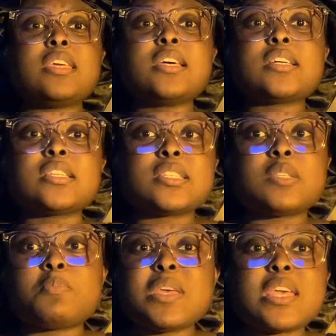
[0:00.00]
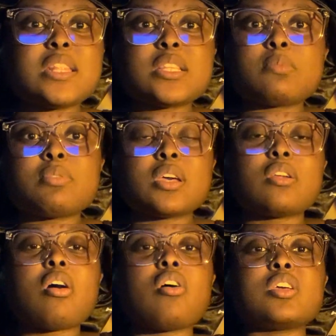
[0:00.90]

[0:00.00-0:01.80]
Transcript: He doesn't speak in this book at all.